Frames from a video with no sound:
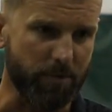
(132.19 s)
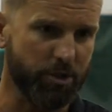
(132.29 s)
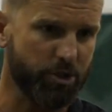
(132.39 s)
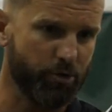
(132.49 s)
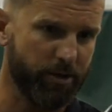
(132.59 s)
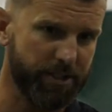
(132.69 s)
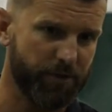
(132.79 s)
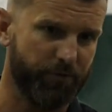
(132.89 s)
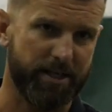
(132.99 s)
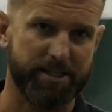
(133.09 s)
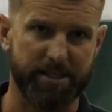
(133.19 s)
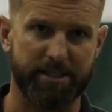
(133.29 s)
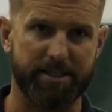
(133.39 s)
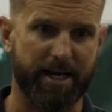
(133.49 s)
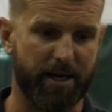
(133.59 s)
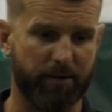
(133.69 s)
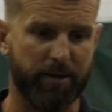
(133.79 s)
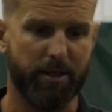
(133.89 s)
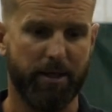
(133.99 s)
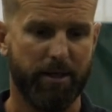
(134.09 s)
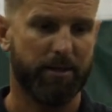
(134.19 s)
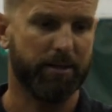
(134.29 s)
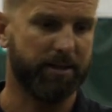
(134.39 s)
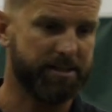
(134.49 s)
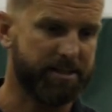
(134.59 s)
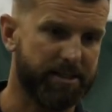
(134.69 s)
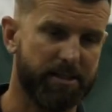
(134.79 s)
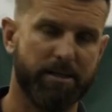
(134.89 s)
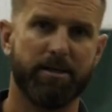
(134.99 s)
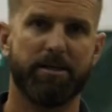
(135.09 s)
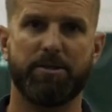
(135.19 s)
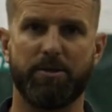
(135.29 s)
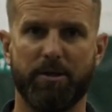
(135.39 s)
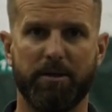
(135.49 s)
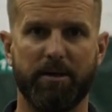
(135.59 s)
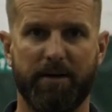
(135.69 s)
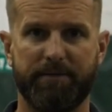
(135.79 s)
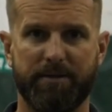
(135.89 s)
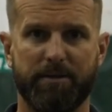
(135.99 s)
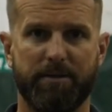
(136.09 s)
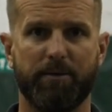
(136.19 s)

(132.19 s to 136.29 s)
strings facing down, listed to the left.